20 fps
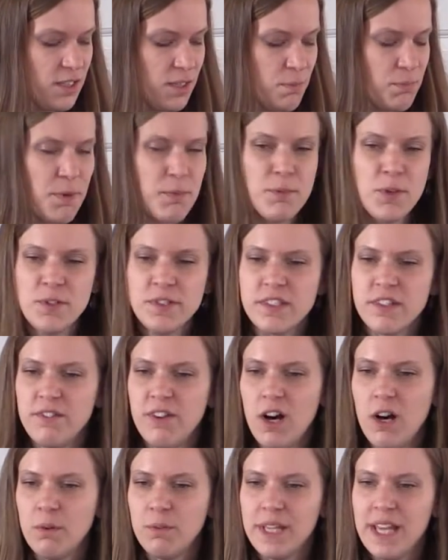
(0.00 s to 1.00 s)
But most of
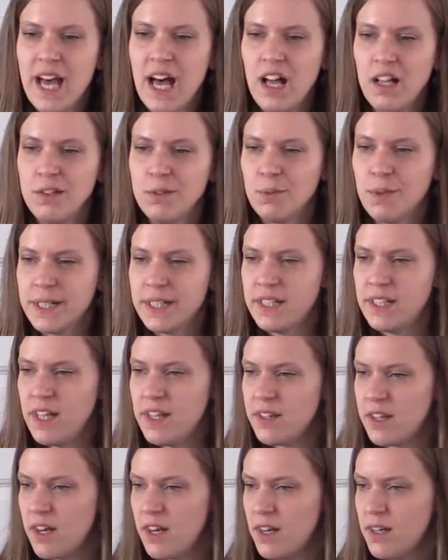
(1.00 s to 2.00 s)
all, we held one
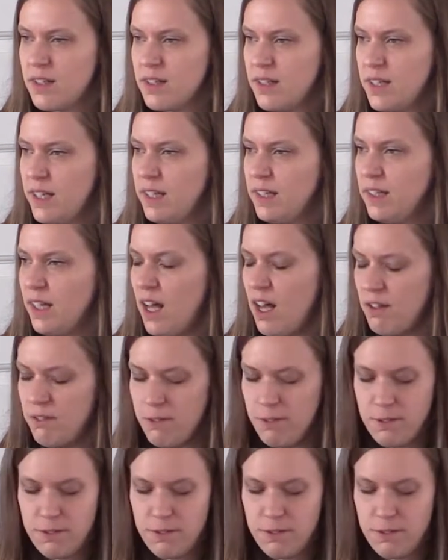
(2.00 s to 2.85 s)
another in love.